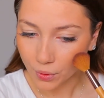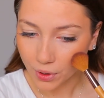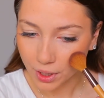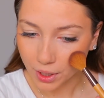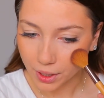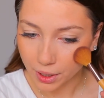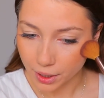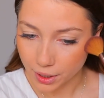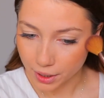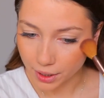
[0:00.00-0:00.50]

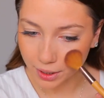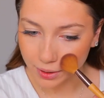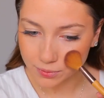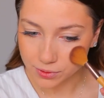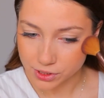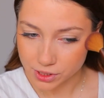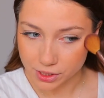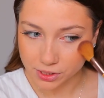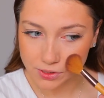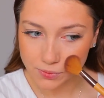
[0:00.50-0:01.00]
And I'm
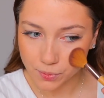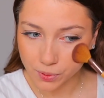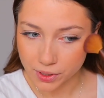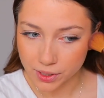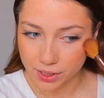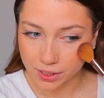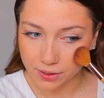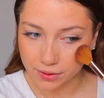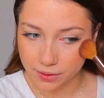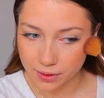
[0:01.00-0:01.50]
just
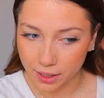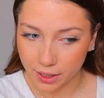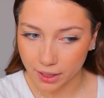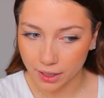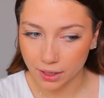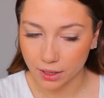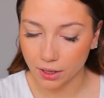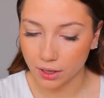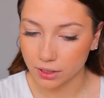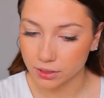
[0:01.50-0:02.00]
putting
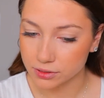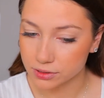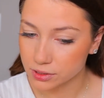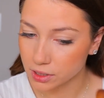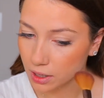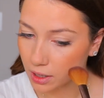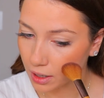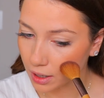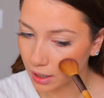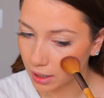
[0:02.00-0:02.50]
that on
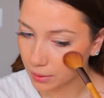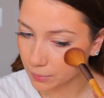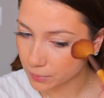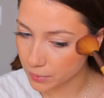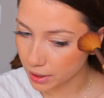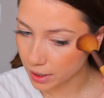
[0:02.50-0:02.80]
top